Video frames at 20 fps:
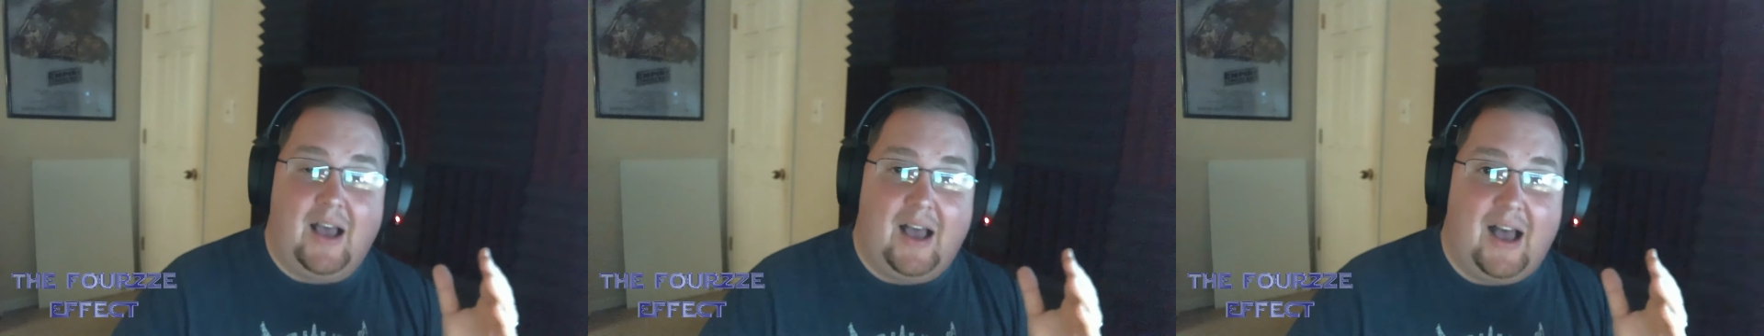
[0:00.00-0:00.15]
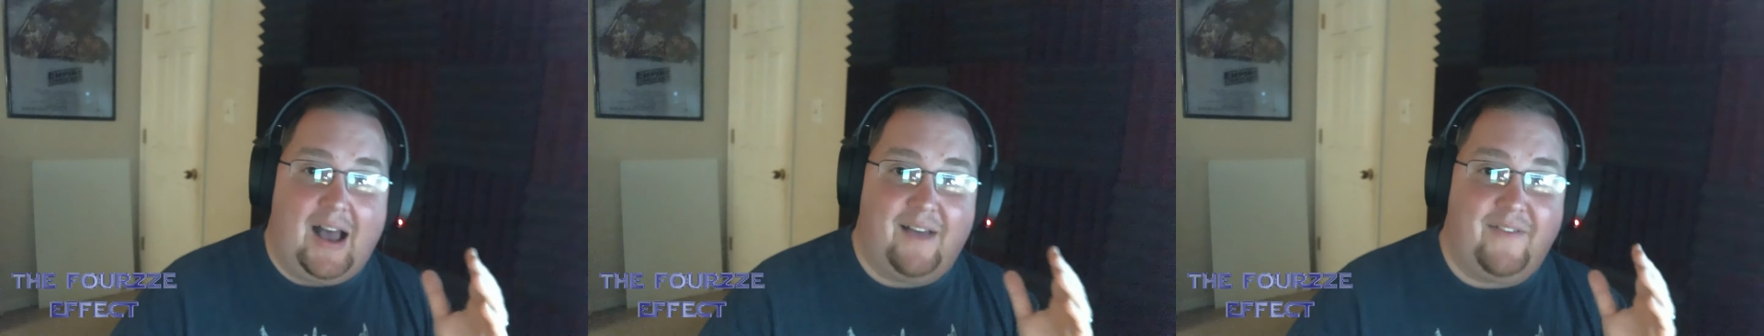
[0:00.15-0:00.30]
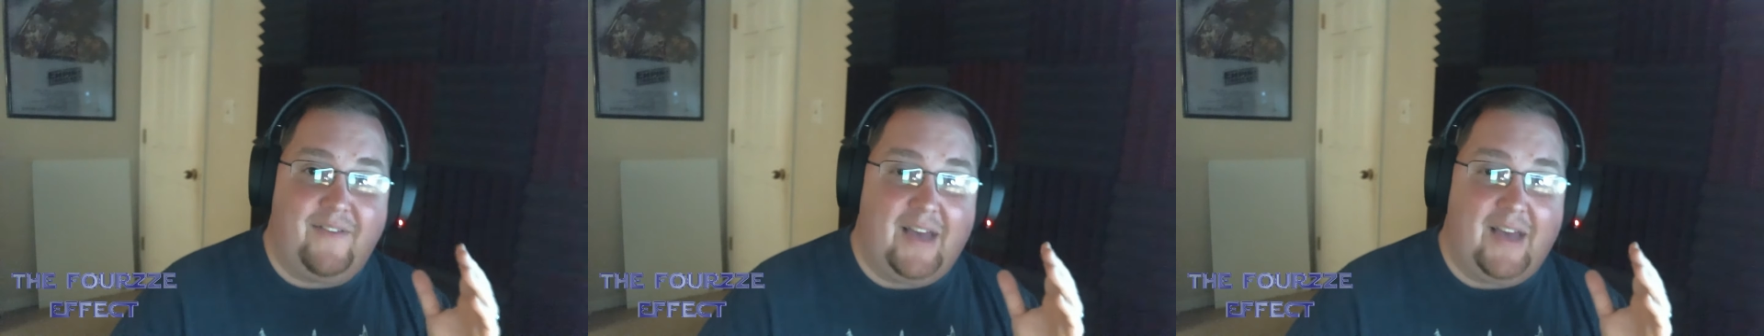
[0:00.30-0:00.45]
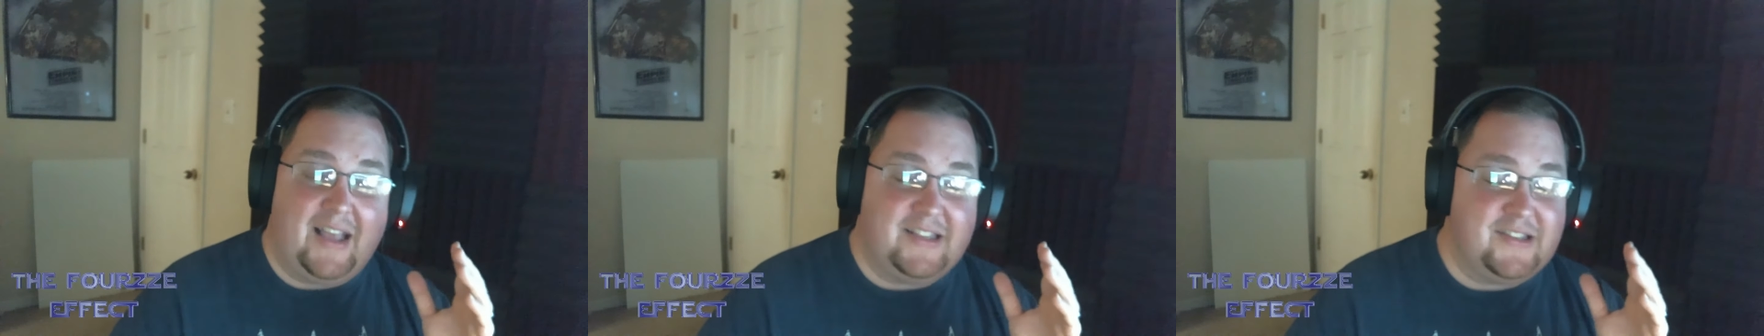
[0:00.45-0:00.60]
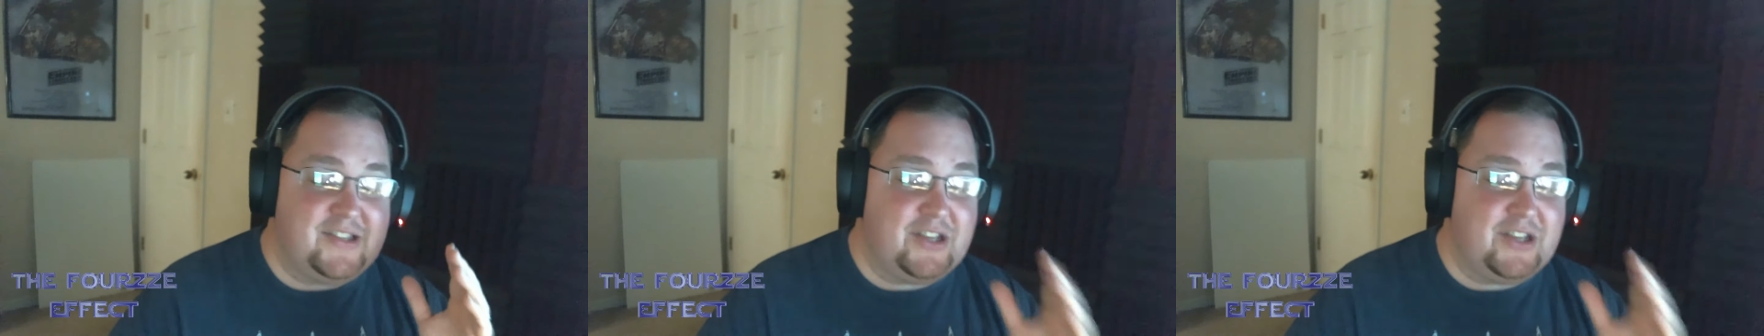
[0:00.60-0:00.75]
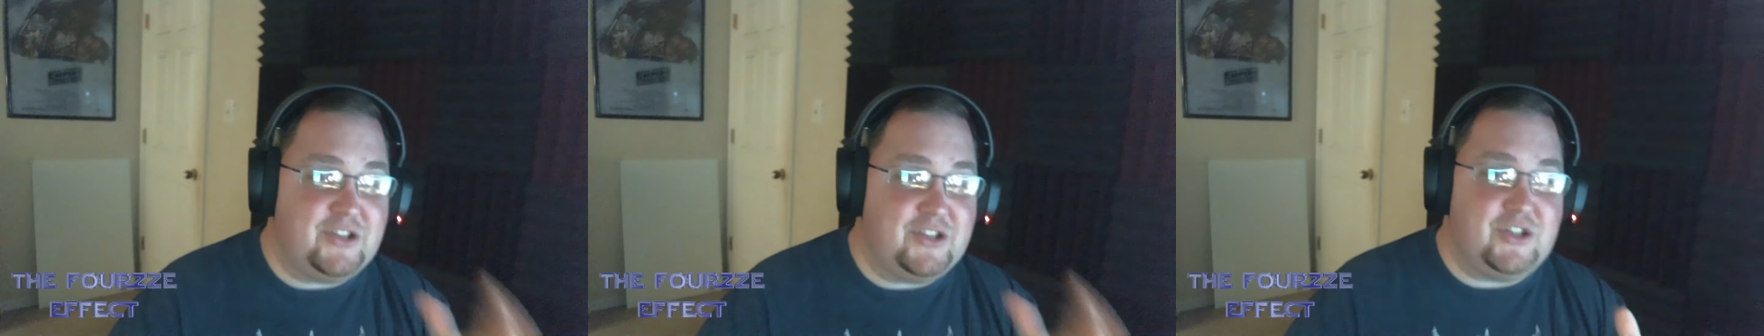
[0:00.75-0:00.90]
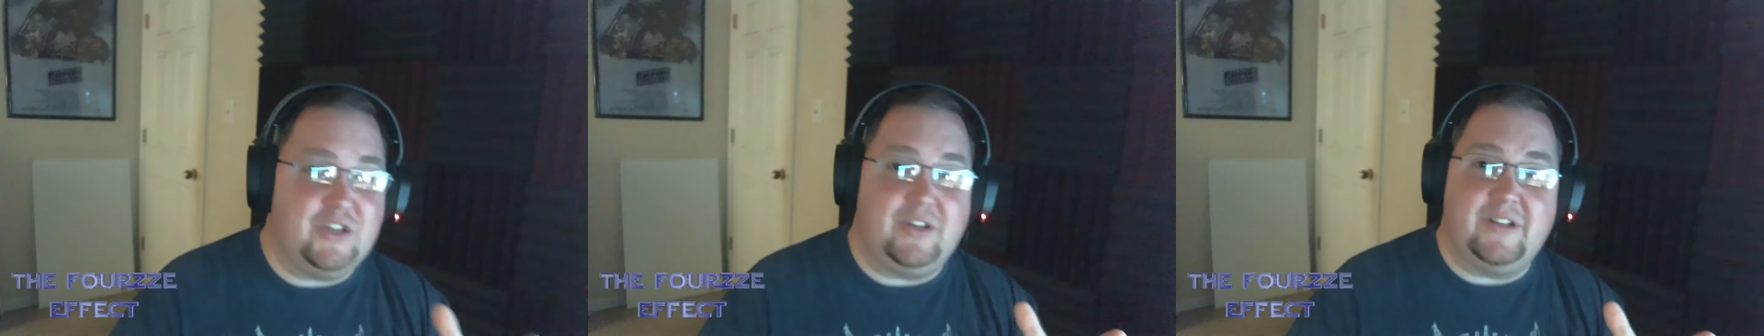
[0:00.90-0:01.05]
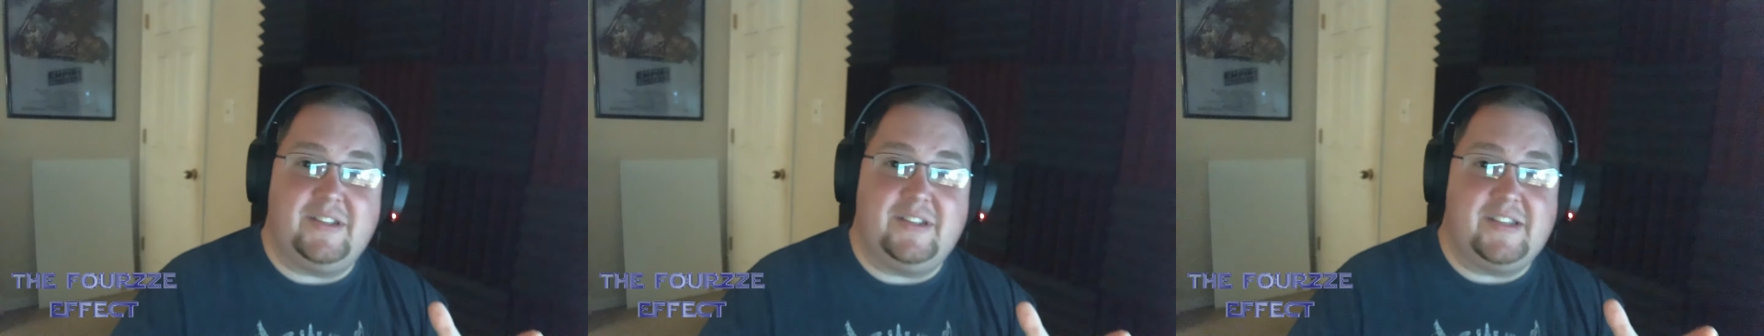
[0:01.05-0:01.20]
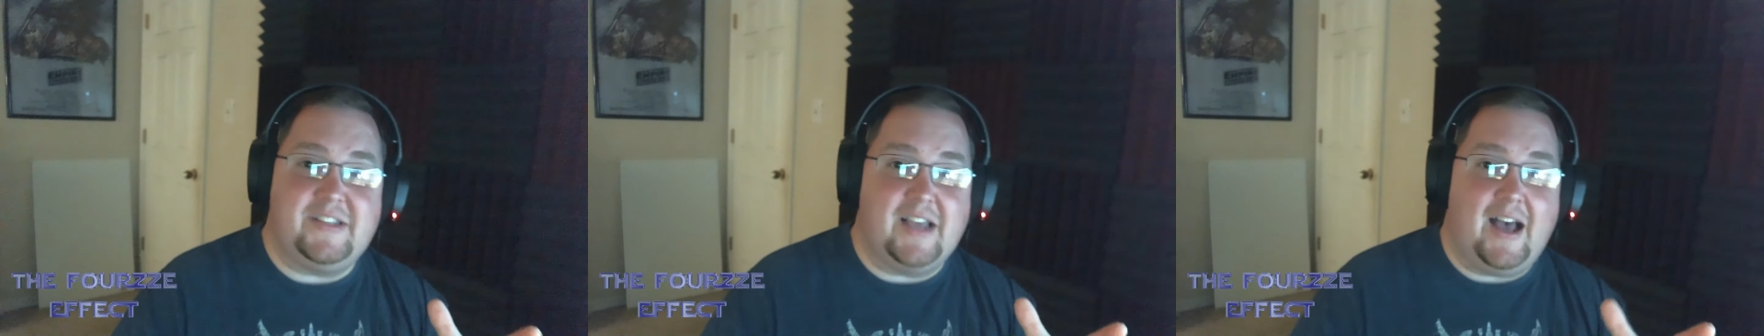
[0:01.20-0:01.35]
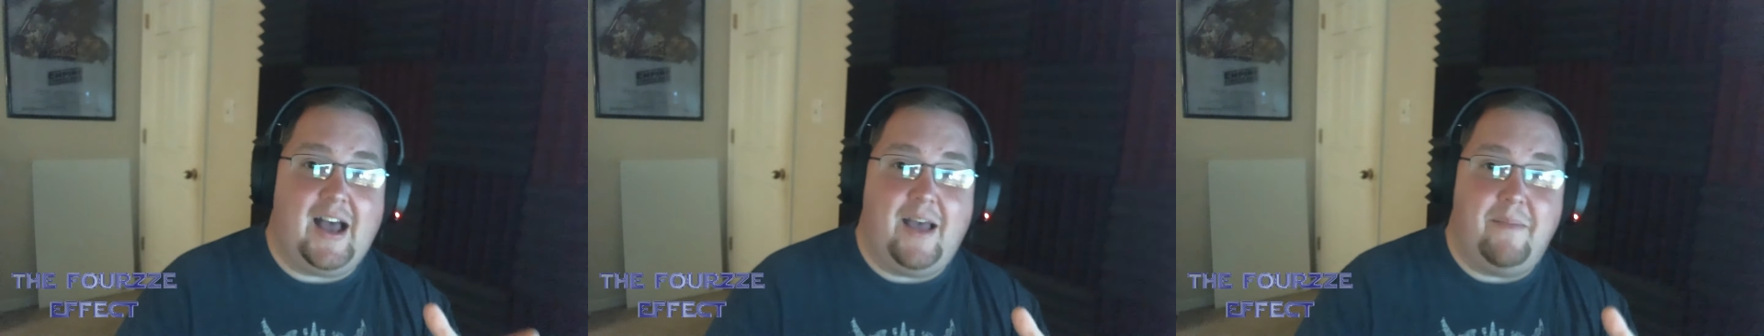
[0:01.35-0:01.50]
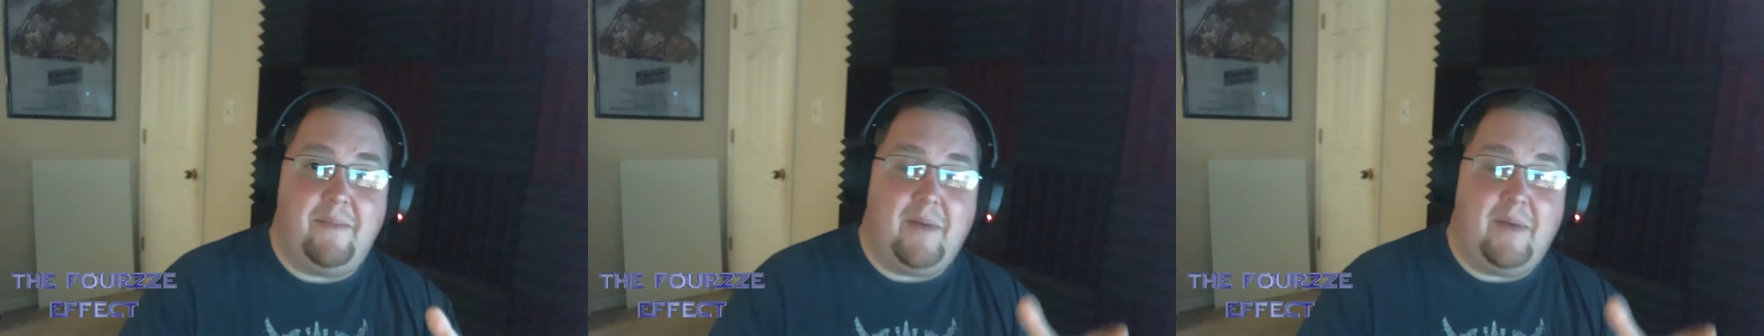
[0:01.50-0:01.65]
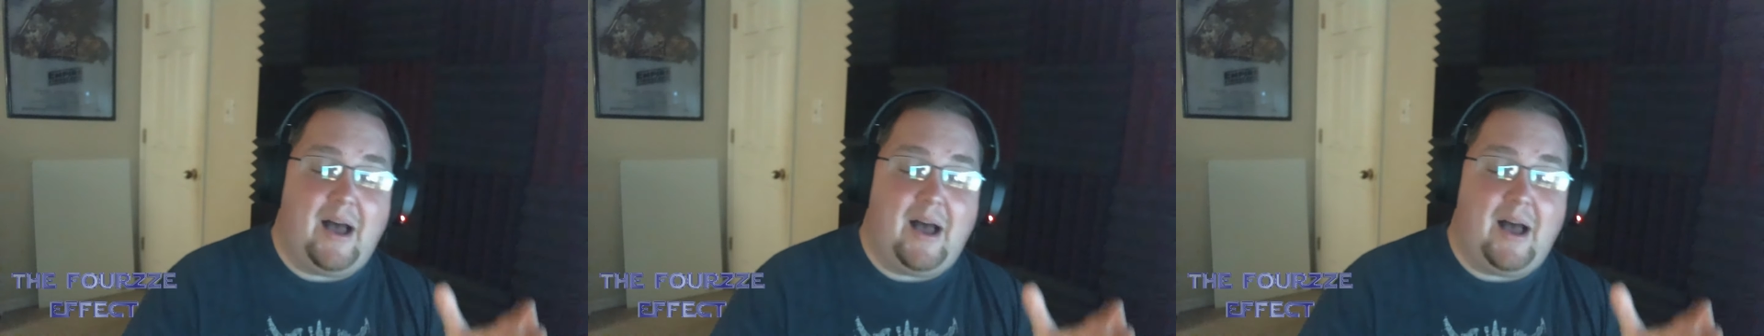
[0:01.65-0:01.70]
I've had such a good time.